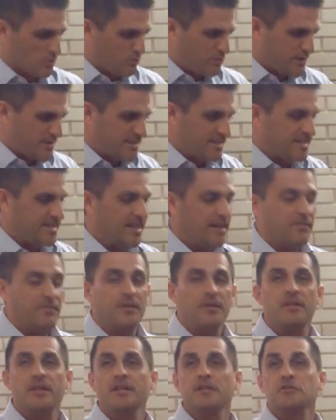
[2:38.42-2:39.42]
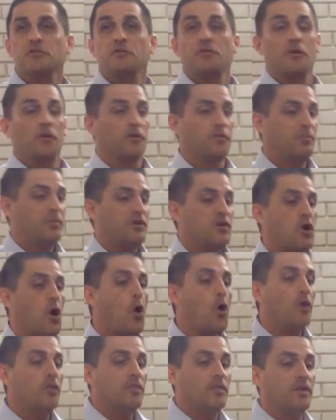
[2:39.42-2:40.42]
Put to death the things of earth. Put
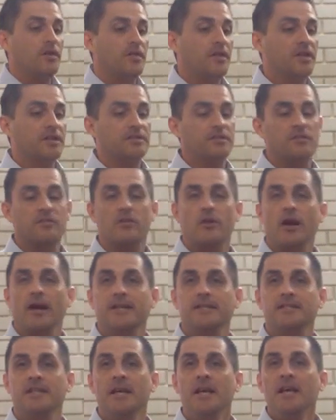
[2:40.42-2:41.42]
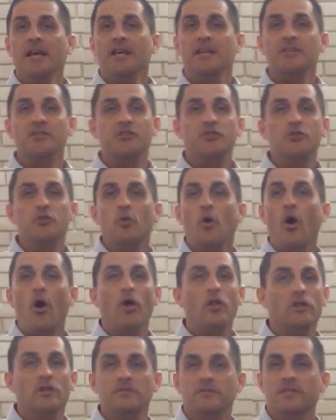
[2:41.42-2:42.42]
on the things of Christ. And do
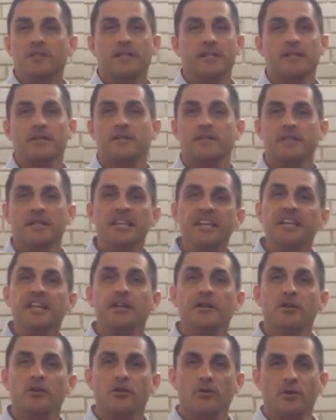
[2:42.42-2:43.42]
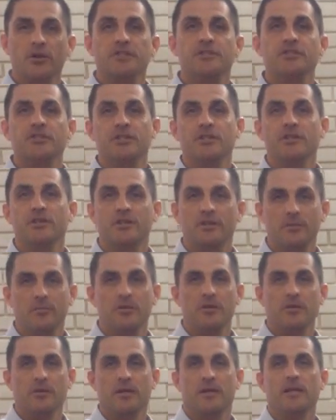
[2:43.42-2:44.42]
all of this in Christian
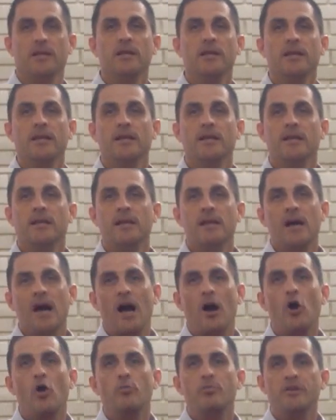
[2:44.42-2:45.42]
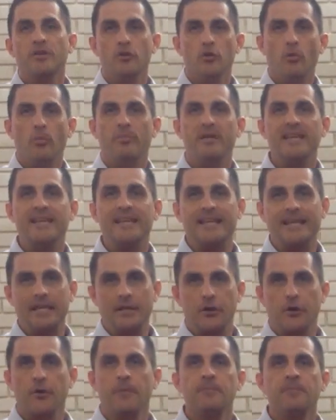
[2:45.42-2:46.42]
community. I hope you'll be
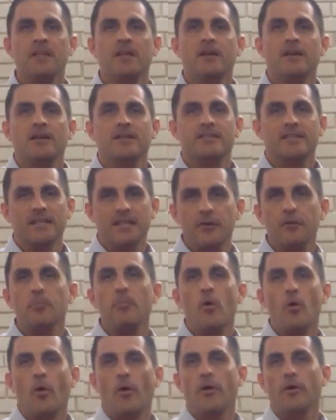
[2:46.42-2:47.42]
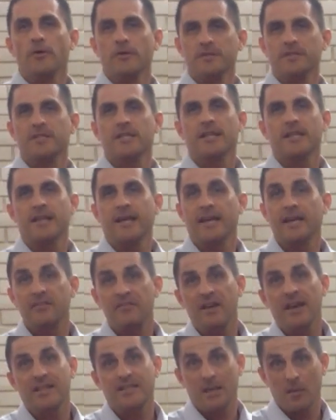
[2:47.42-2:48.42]
here to hear more on Sunday. In
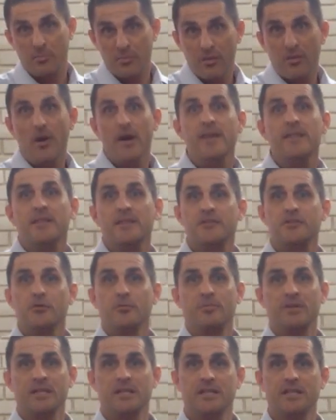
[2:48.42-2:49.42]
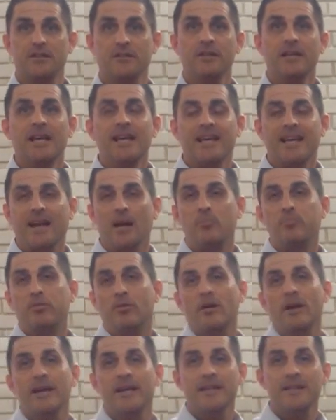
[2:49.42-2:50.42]
fact, I pray that you'll be here, and I
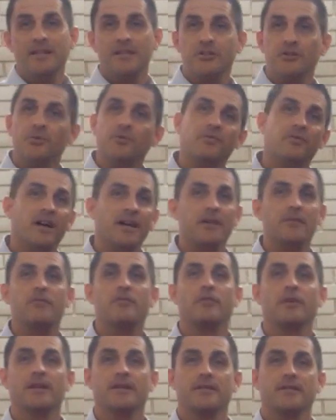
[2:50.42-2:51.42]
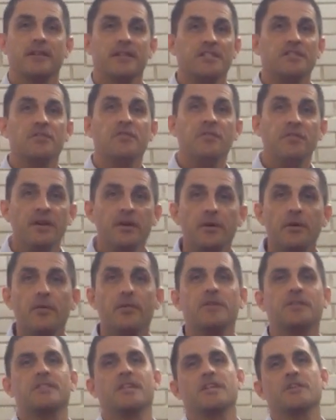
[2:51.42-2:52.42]
pray that you invite a friend. Let's fill
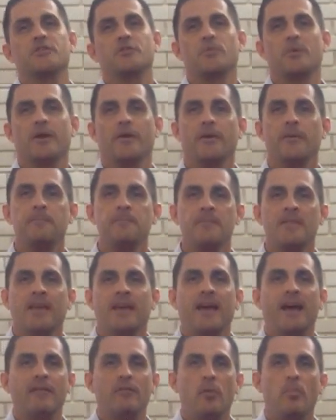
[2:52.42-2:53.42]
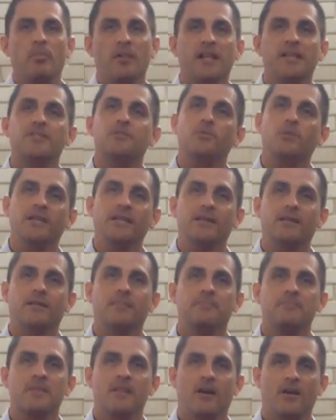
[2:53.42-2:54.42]
the sanctuary. Have a blessed week.
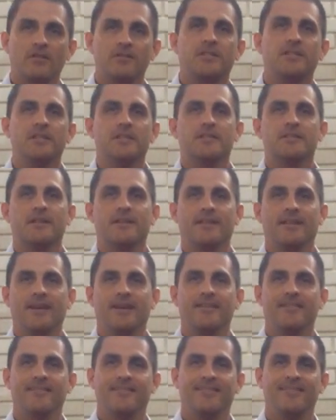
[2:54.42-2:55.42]
I'll see you Sunday.